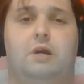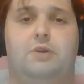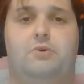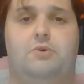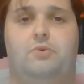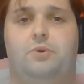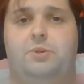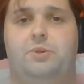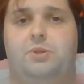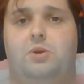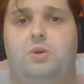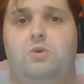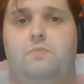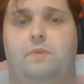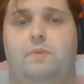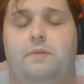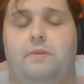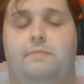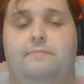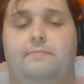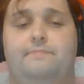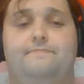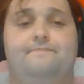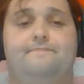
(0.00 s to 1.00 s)
my door is
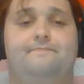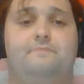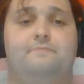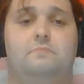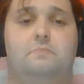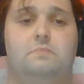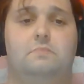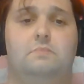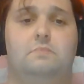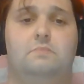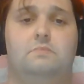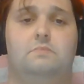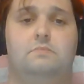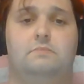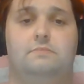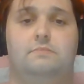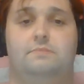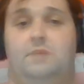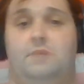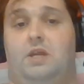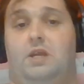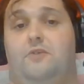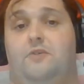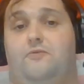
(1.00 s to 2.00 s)
open.
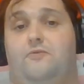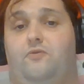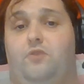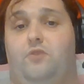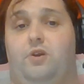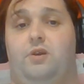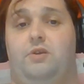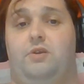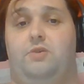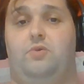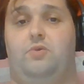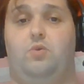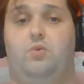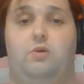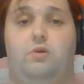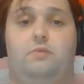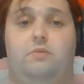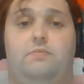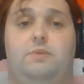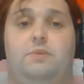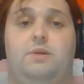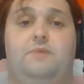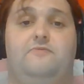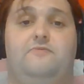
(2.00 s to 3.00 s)
Need a friend
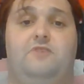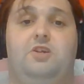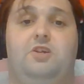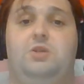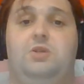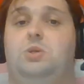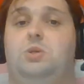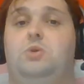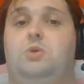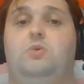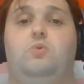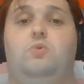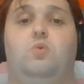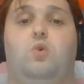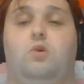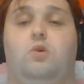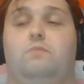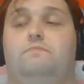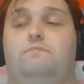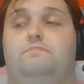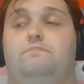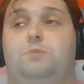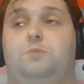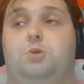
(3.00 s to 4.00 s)
or to vent to
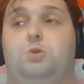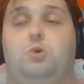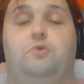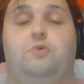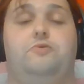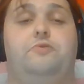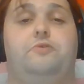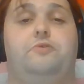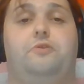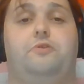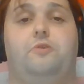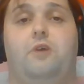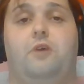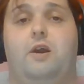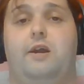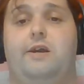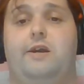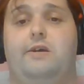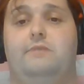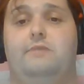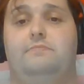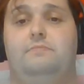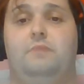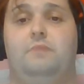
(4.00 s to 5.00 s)
or shoulder to
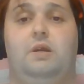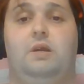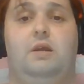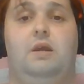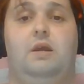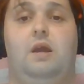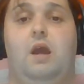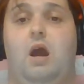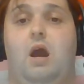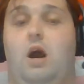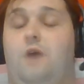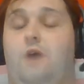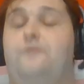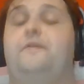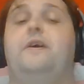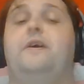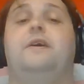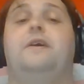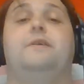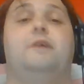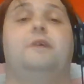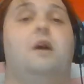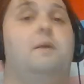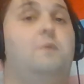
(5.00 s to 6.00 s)
cry on? I'll
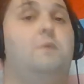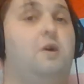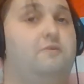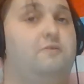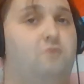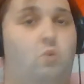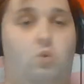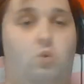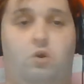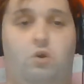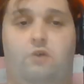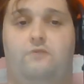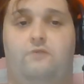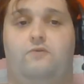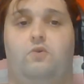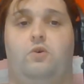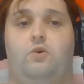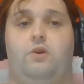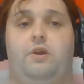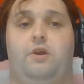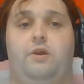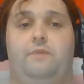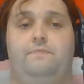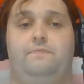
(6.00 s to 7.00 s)
take time off of work
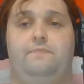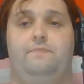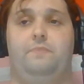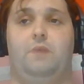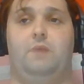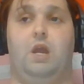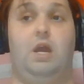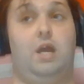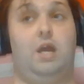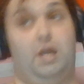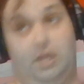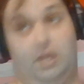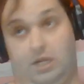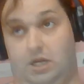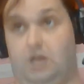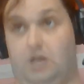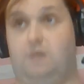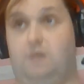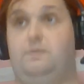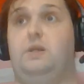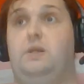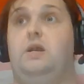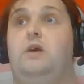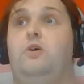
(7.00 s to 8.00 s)
for you. You
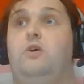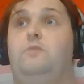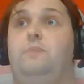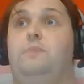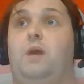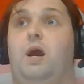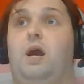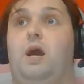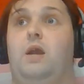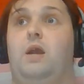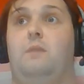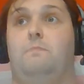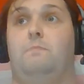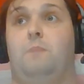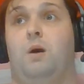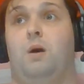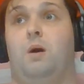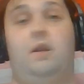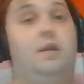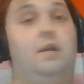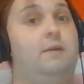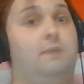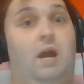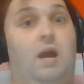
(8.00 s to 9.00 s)
need me to help you hide a
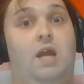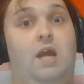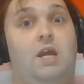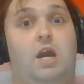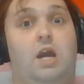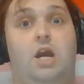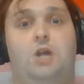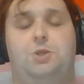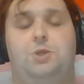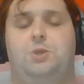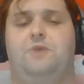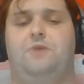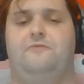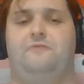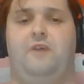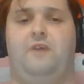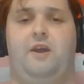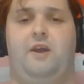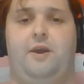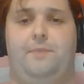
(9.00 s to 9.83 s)
body? I got you,